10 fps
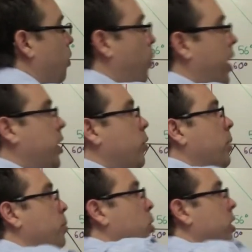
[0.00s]
Where do I
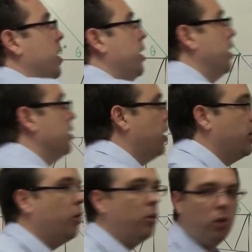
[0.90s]
put it in that
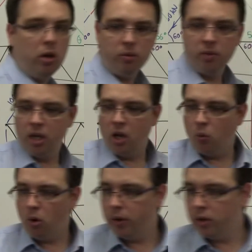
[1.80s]
diagram? Well,
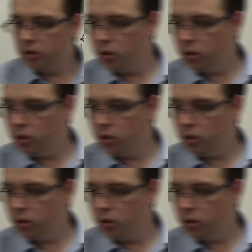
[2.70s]
what we're going to